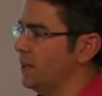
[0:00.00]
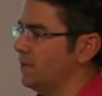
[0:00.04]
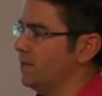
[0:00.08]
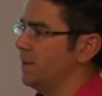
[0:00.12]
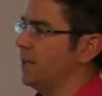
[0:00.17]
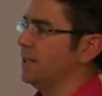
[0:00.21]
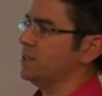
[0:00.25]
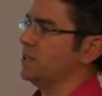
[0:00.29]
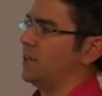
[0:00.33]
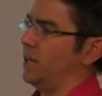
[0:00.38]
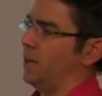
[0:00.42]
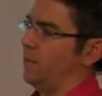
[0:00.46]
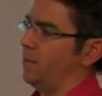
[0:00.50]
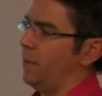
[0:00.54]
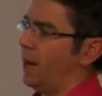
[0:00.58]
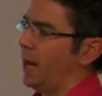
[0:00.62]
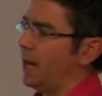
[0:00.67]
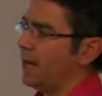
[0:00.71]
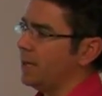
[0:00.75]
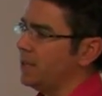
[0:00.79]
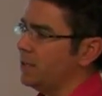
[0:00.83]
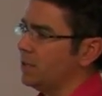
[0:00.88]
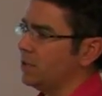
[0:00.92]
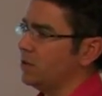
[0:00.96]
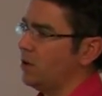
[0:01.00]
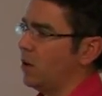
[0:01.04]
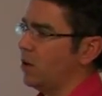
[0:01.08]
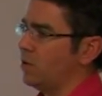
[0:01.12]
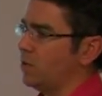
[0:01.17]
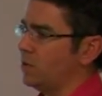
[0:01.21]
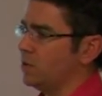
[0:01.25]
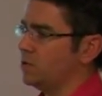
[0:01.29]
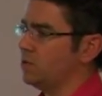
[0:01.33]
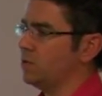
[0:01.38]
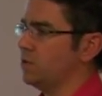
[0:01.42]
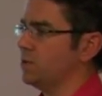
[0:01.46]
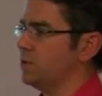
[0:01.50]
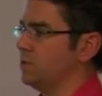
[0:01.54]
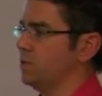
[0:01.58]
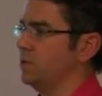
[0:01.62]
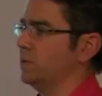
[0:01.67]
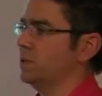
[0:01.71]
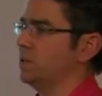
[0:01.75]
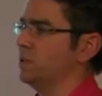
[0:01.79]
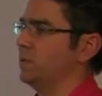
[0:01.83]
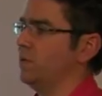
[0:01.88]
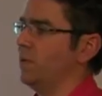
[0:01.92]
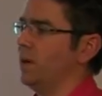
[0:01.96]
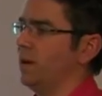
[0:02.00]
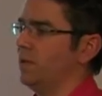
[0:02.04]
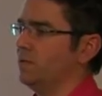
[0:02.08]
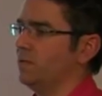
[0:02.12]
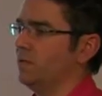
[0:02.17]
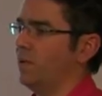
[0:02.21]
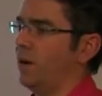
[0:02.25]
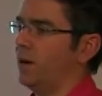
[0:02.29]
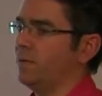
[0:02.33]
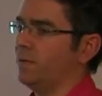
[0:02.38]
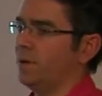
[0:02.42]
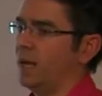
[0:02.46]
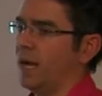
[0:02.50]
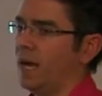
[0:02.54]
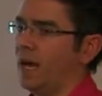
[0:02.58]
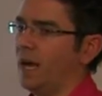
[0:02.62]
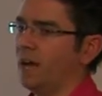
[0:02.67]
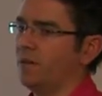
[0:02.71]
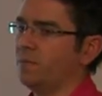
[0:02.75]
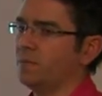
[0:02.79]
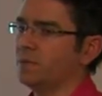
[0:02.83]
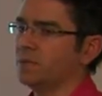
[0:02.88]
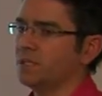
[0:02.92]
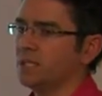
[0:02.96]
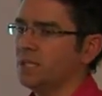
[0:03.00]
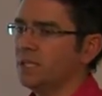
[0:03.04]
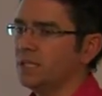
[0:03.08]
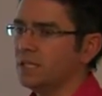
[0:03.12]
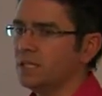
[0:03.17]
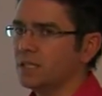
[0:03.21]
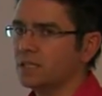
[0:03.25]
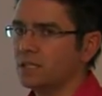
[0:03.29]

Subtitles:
That's going to pay you low interest when it's around 5.5%.